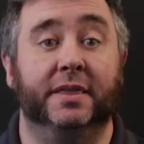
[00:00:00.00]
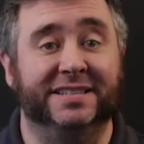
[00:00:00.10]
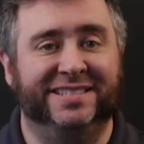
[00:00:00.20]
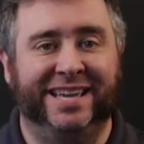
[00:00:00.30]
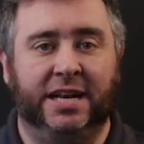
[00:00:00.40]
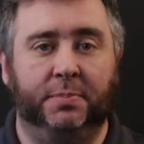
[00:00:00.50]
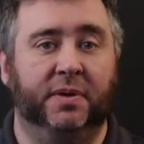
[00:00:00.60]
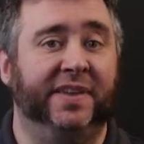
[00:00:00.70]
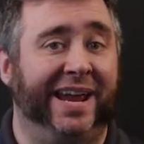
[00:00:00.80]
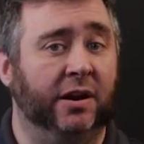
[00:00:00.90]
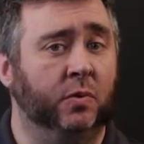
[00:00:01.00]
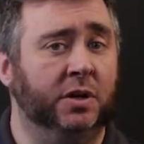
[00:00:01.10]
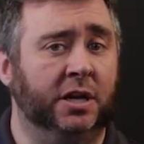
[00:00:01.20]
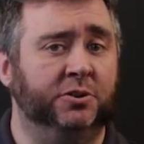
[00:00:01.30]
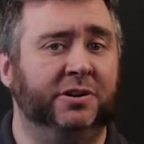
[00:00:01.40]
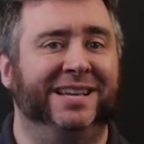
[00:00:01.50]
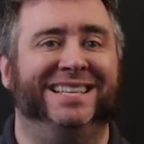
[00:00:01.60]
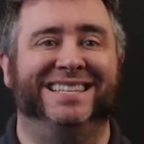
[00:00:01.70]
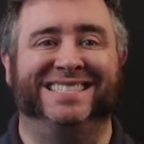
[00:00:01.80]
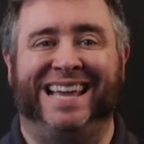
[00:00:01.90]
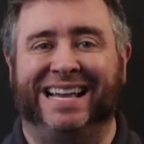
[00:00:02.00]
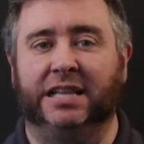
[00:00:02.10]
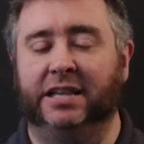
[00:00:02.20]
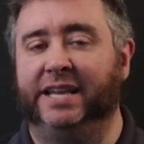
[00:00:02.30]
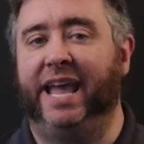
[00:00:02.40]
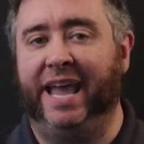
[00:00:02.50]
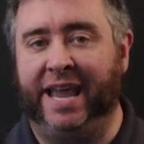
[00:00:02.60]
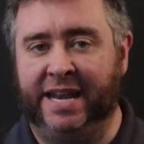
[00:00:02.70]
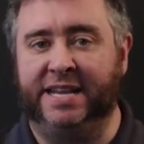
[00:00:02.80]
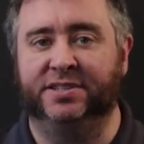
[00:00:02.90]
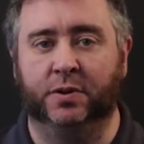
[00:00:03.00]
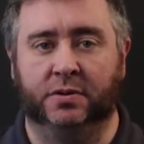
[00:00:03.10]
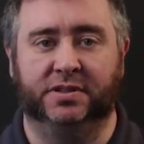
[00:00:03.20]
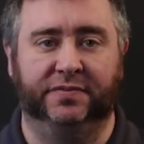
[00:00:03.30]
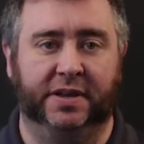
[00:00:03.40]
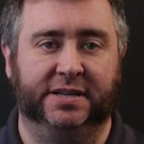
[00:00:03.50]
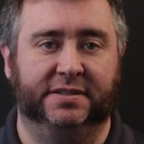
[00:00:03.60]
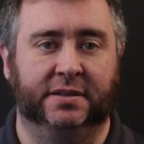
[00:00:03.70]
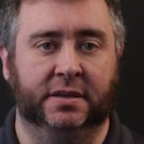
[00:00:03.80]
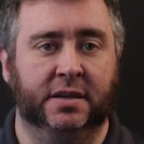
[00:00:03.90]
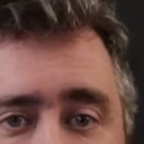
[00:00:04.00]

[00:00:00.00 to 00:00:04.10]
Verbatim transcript: The setup of the Era 100 is exactly like any Sonos device.